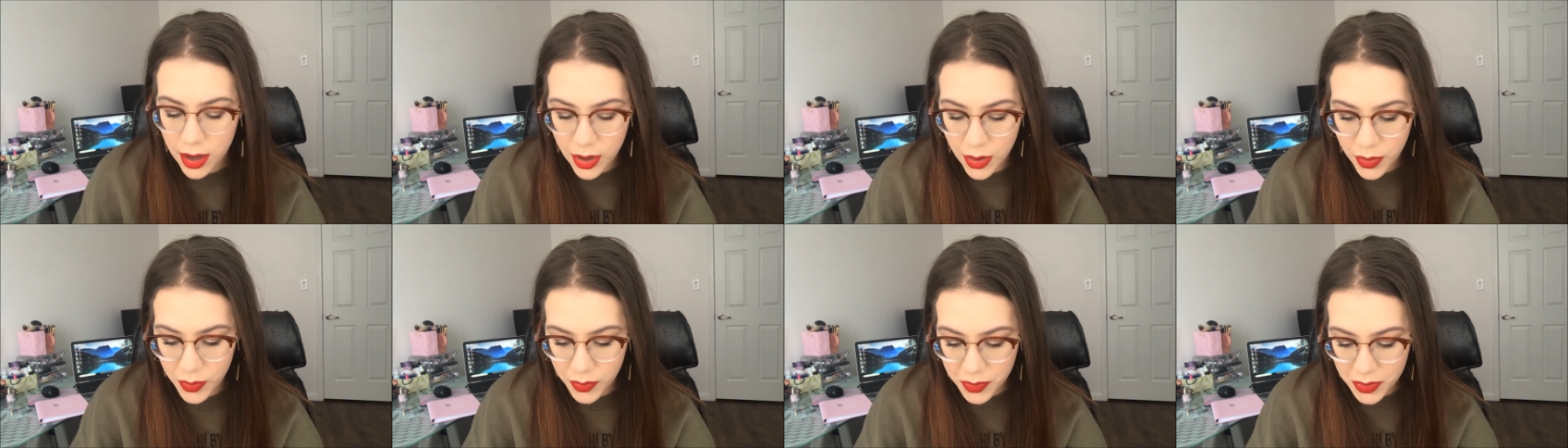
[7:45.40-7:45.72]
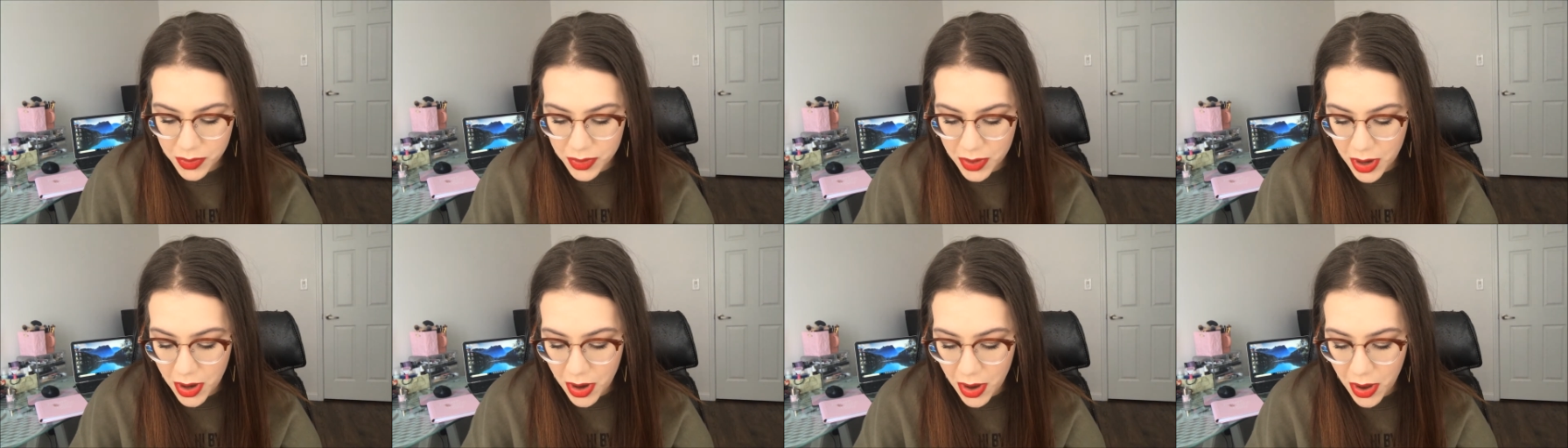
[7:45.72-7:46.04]
Oh
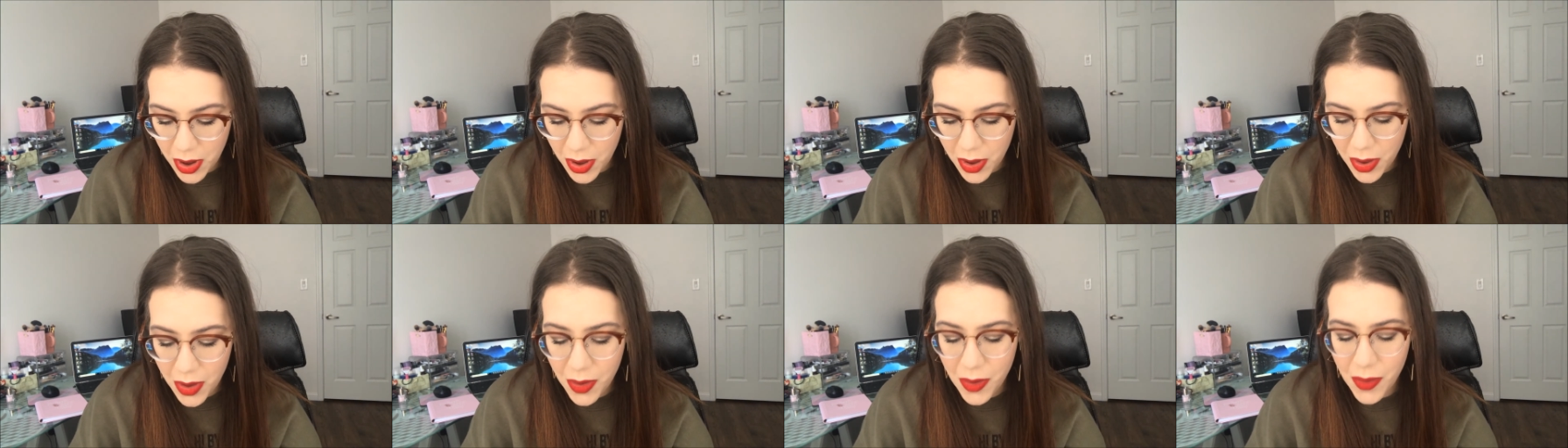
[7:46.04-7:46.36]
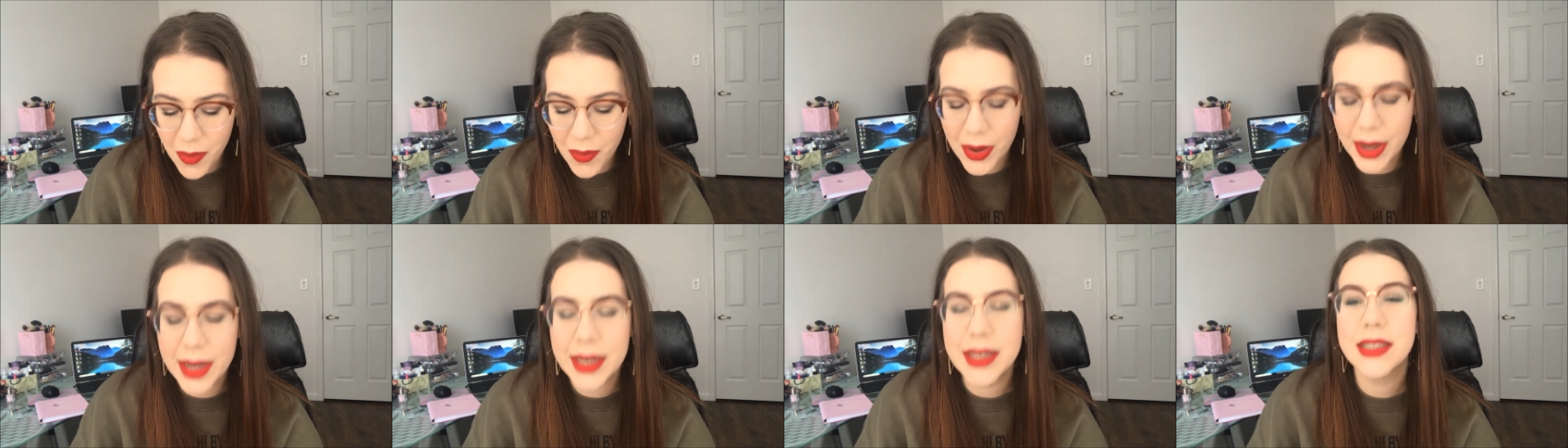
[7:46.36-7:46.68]

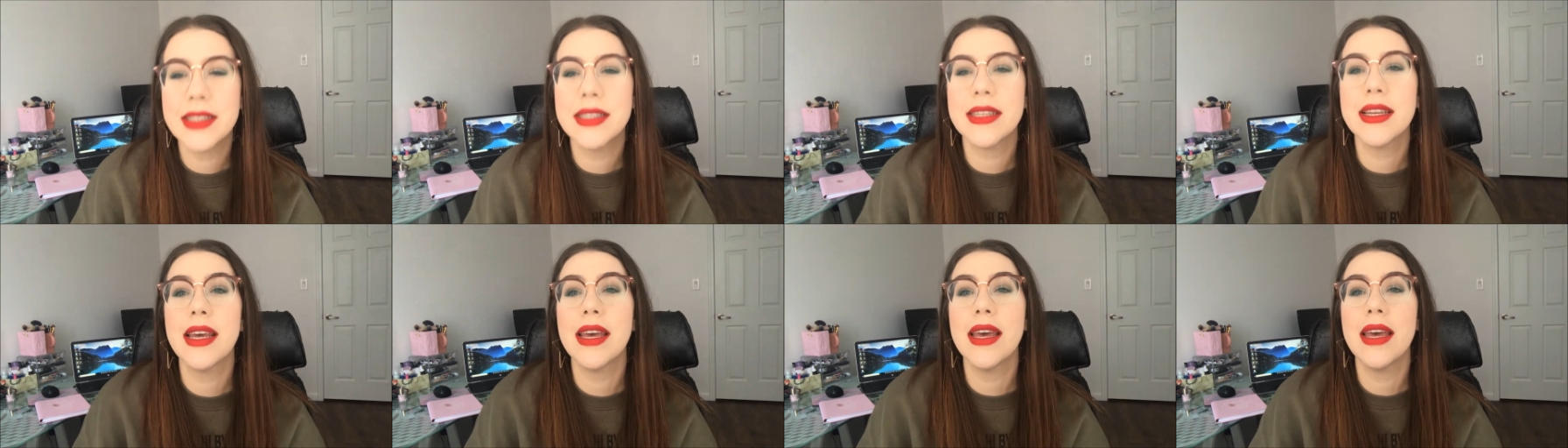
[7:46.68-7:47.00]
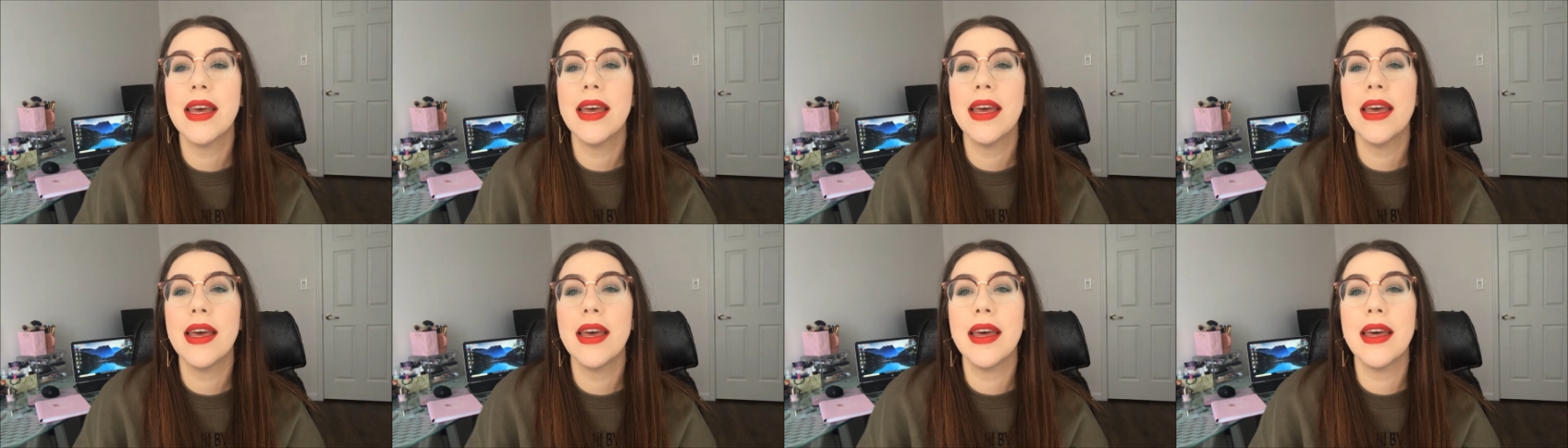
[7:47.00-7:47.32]
no, I
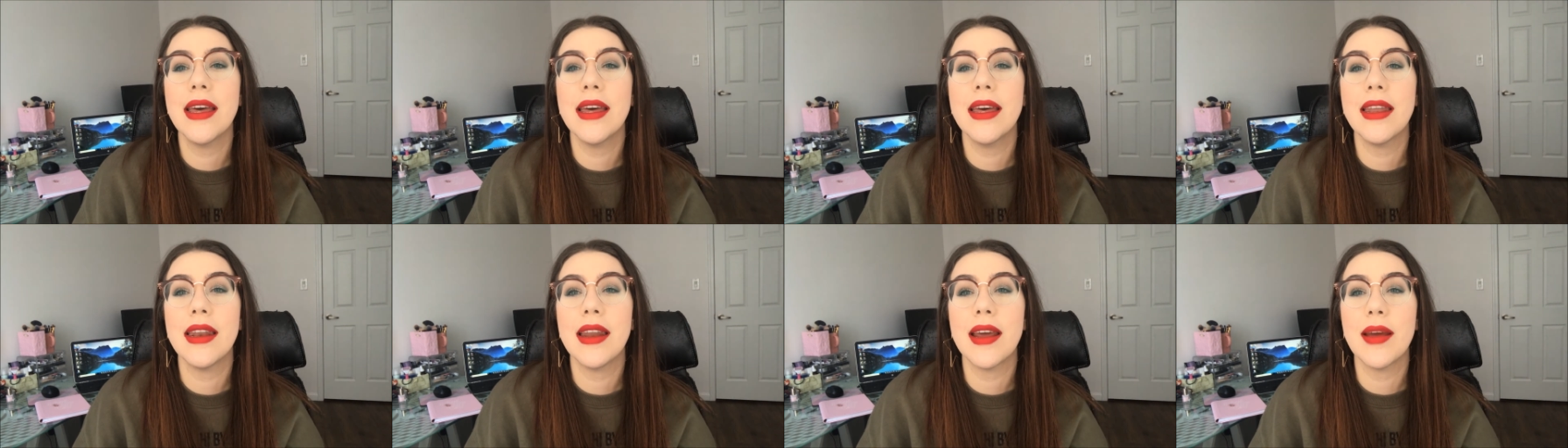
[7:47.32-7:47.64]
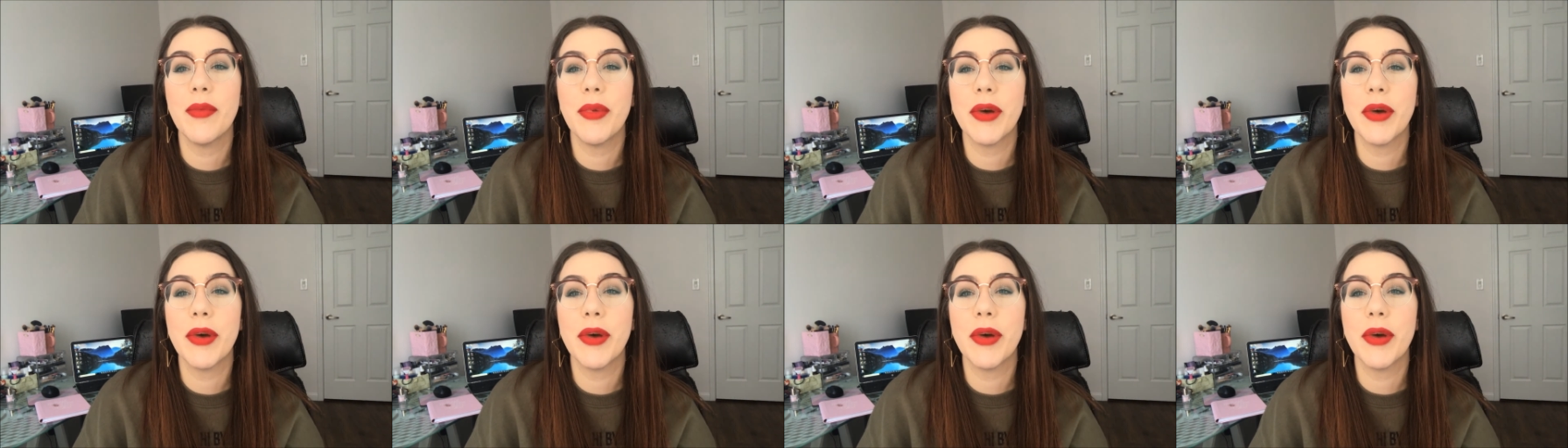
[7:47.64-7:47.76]
did.